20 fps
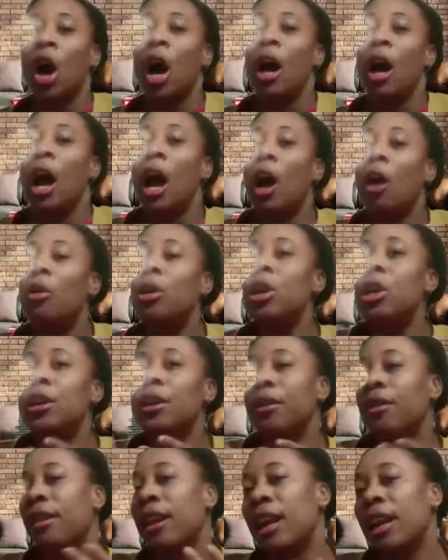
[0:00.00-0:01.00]
How do you
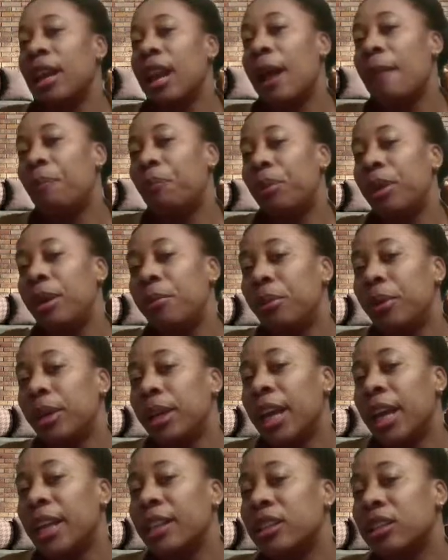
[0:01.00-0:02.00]
think that people
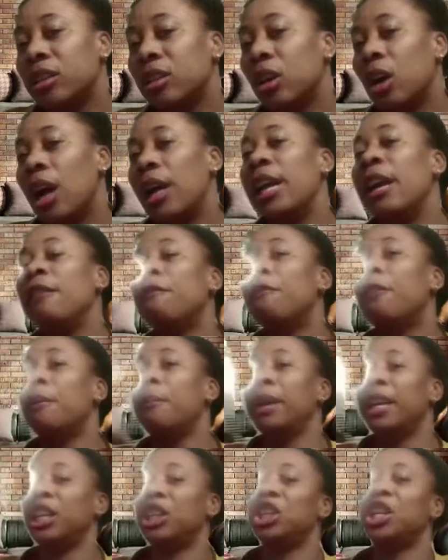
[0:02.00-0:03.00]
get
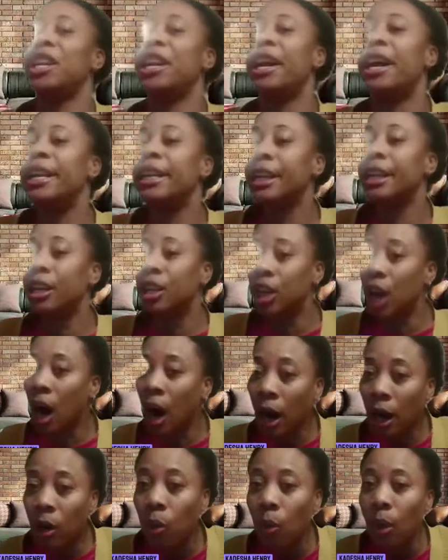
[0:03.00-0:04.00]
information on the
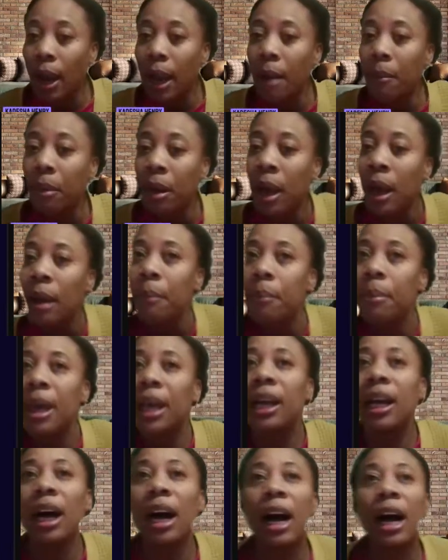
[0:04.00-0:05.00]
dark web
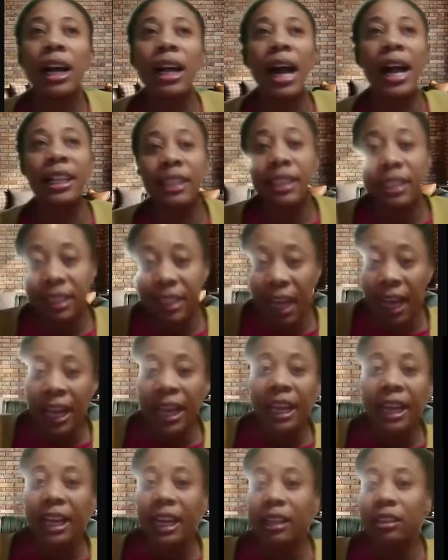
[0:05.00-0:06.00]
because and
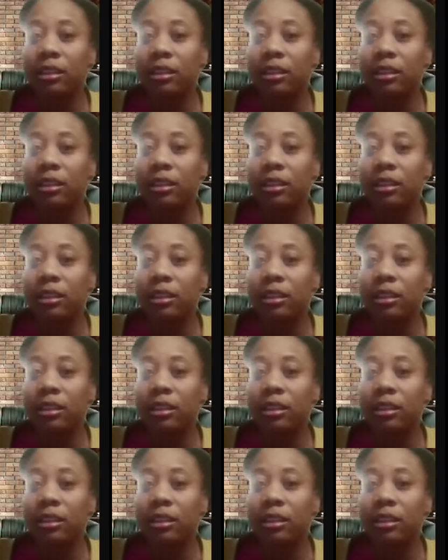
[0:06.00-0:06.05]
selling it